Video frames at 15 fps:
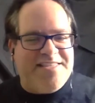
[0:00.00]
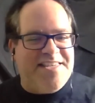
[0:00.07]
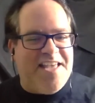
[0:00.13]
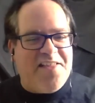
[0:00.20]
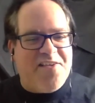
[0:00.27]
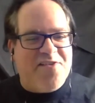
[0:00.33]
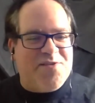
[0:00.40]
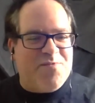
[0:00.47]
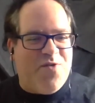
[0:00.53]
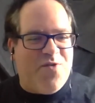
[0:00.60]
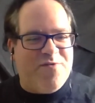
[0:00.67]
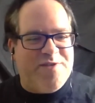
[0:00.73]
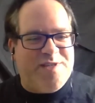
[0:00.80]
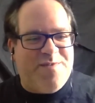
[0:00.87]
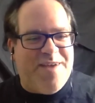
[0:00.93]
Celio's
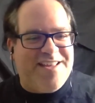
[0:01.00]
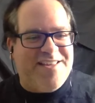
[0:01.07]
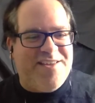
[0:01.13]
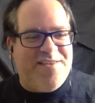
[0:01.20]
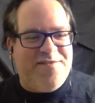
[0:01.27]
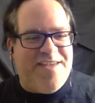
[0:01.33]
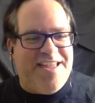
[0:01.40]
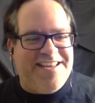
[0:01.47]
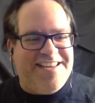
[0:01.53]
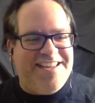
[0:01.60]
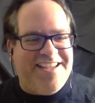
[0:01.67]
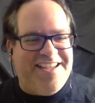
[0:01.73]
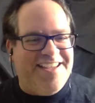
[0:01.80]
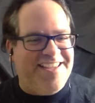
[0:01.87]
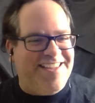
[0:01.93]
more respective, and
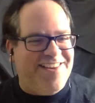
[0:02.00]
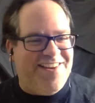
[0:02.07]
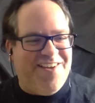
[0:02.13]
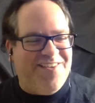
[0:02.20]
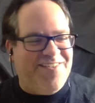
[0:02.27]
you know.